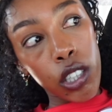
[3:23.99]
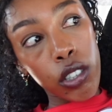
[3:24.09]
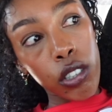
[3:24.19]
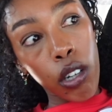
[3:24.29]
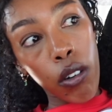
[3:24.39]

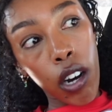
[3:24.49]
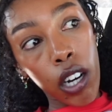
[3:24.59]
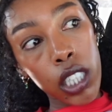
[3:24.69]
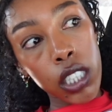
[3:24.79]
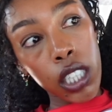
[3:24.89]
So
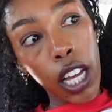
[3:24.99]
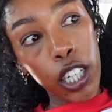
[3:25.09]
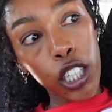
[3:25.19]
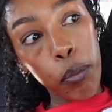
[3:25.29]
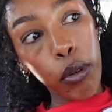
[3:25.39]
honestly, I
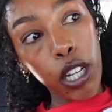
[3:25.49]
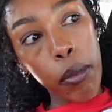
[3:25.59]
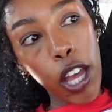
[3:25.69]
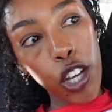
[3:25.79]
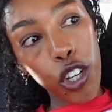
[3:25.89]
could pull up
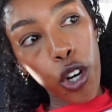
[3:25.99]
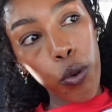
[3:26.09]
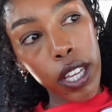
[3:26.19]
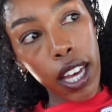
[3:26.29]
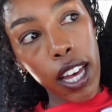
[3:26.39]
and
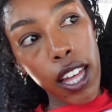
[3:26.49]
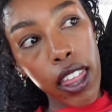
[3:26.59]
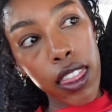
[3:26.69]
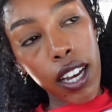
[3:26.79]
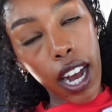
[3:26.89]
go get
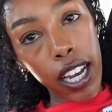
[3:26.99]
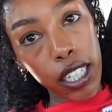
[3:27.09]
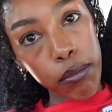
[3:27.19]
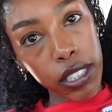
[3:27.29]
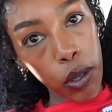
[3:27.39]
the
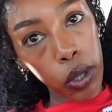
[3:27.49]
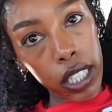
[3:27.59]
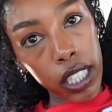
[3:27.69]
items that we